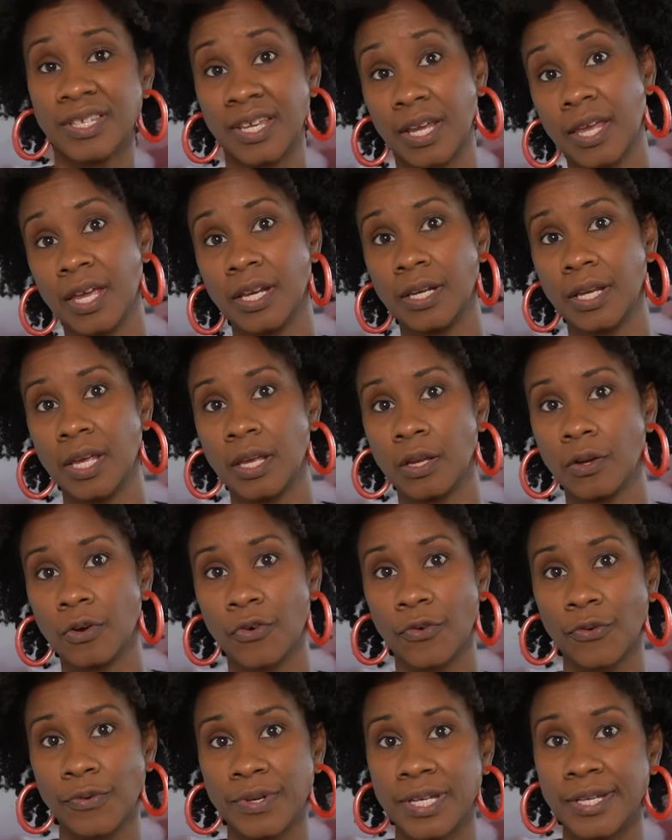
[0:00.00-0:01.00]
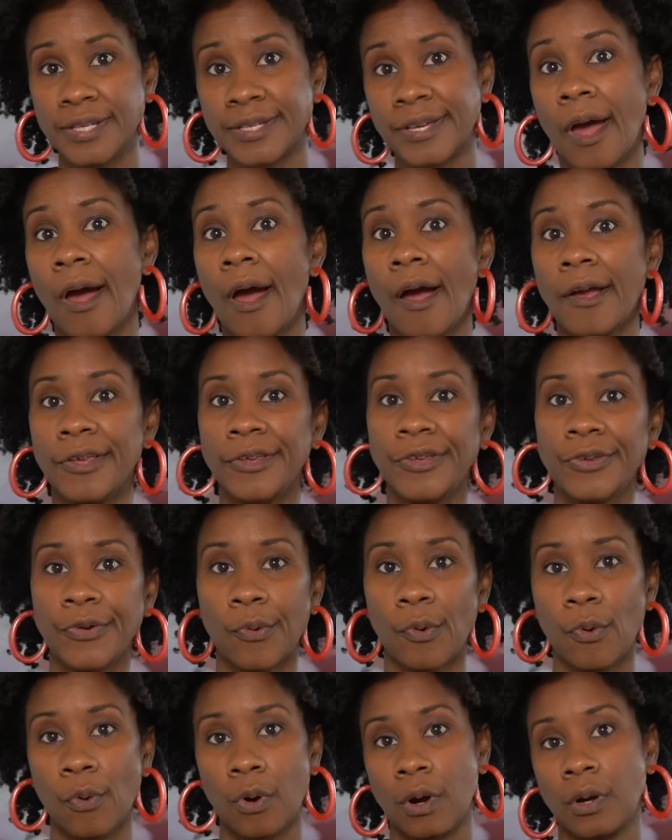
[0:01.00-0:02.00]
It can increase
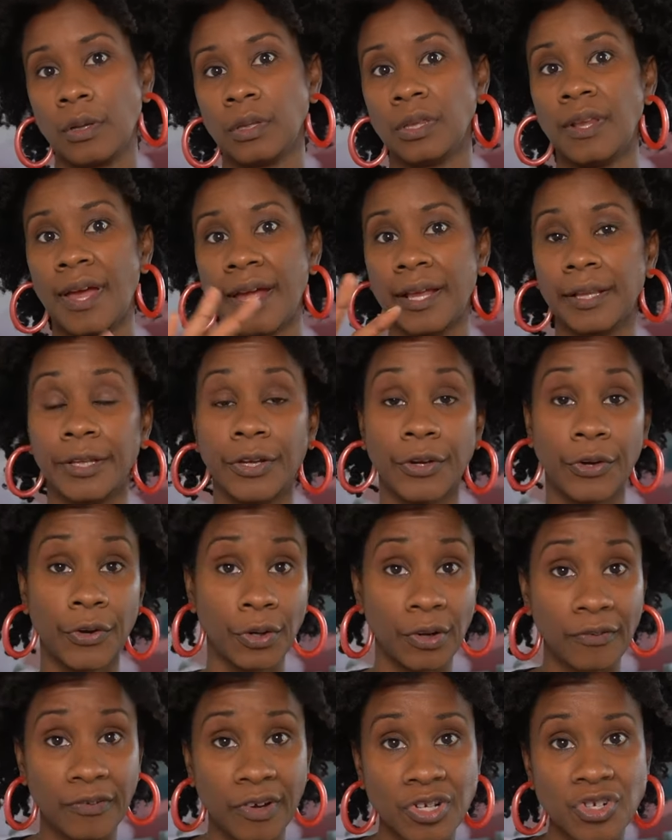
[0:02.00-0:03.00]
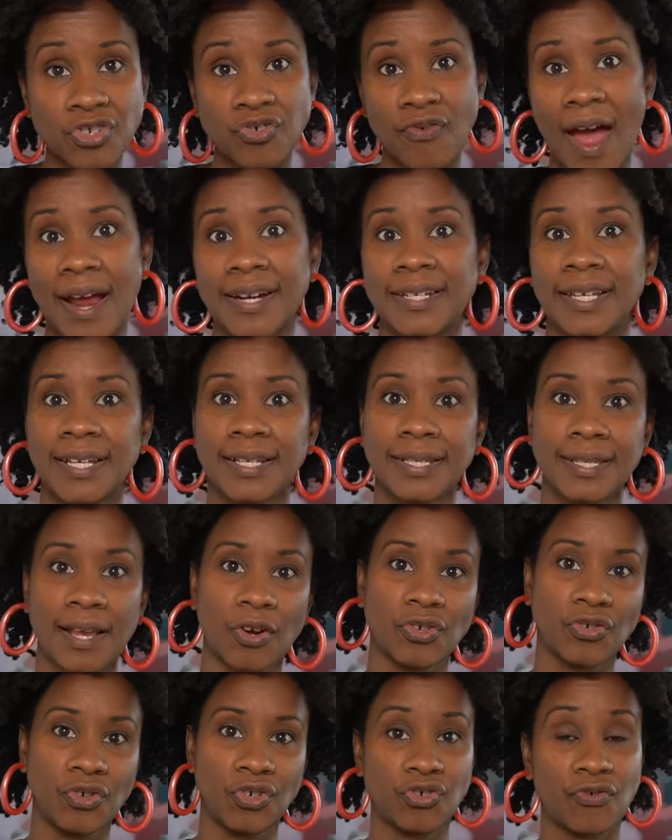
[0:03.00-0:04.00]
your likelihood of contracting a
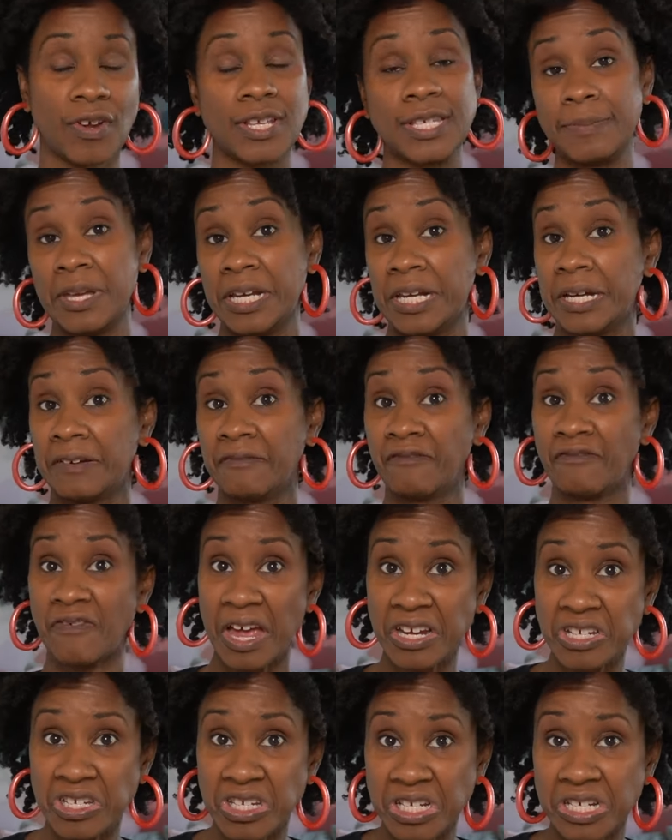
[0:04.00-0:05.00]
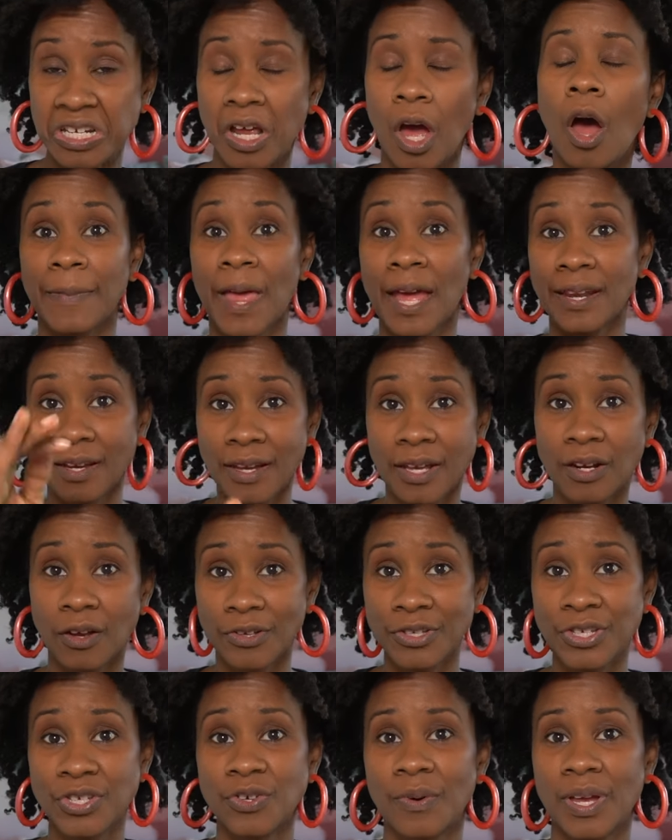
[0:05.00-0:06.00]
sexually transmitted infection, and it can
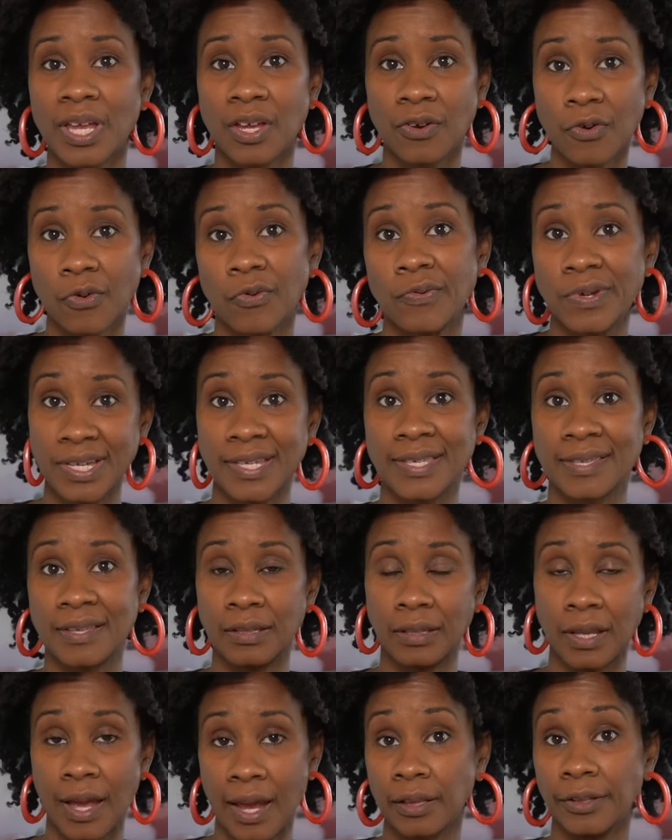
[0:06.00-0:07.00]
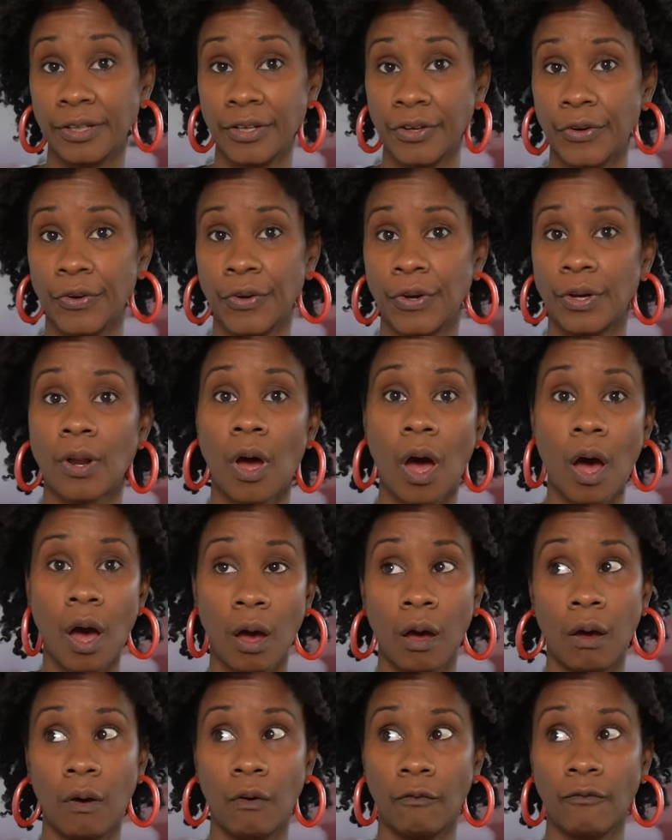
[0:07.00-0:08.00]
also increase the likelihood
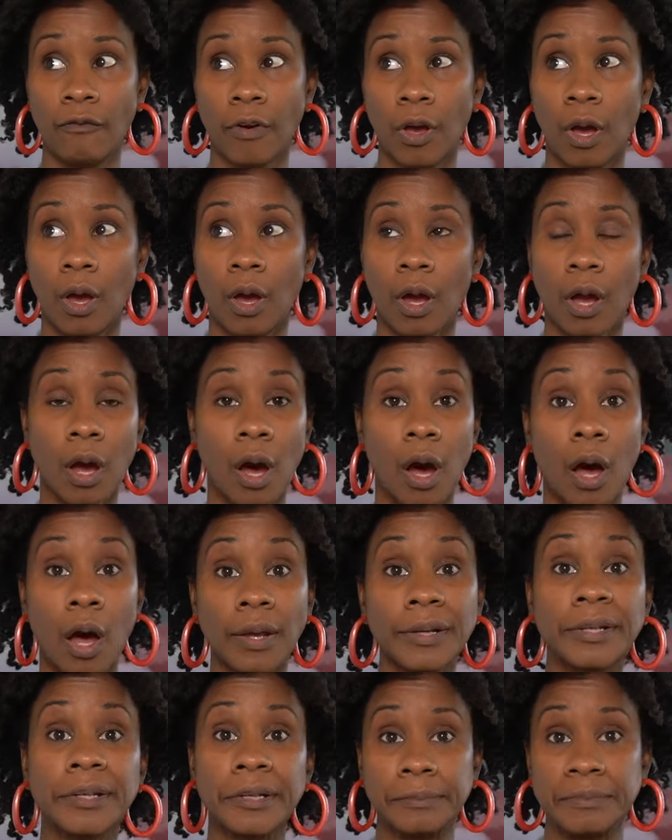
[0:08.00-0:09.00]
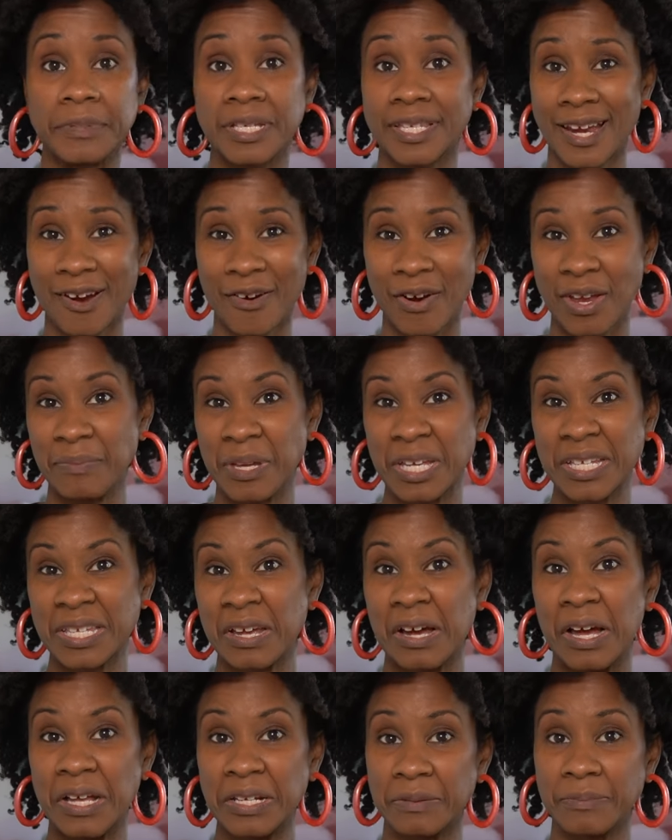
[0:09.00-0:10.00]
of condoms tearing because
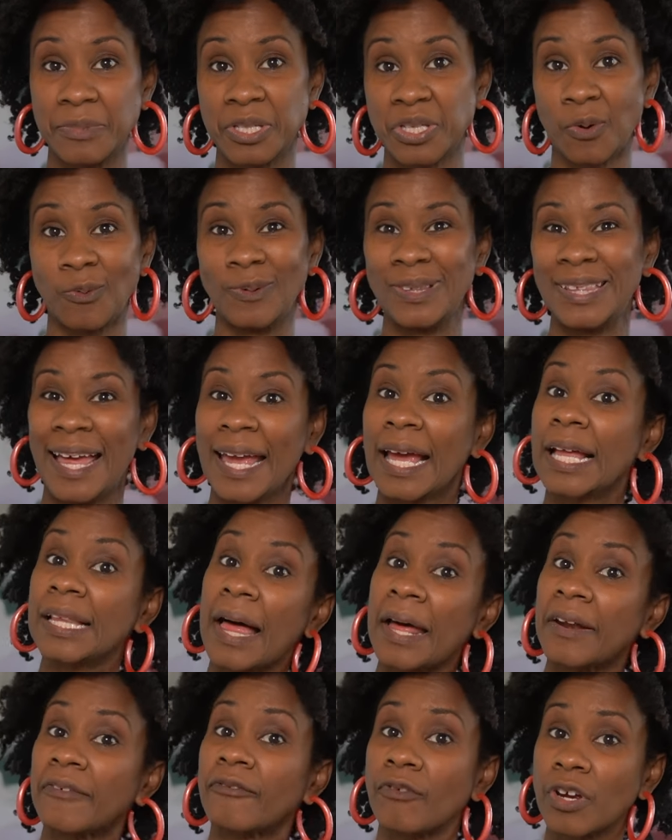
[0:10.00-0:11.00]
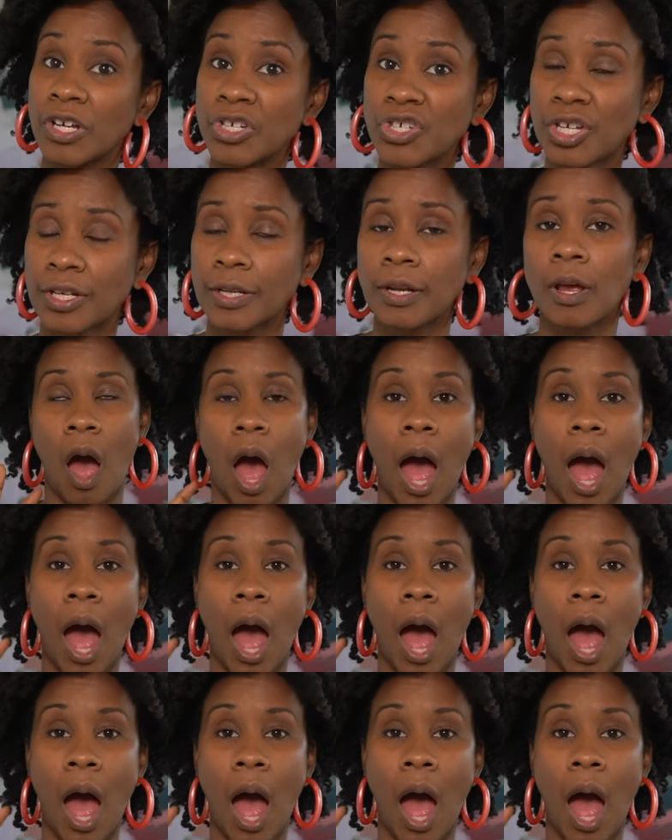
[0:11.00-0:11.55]
condoms don't like a lot of friction.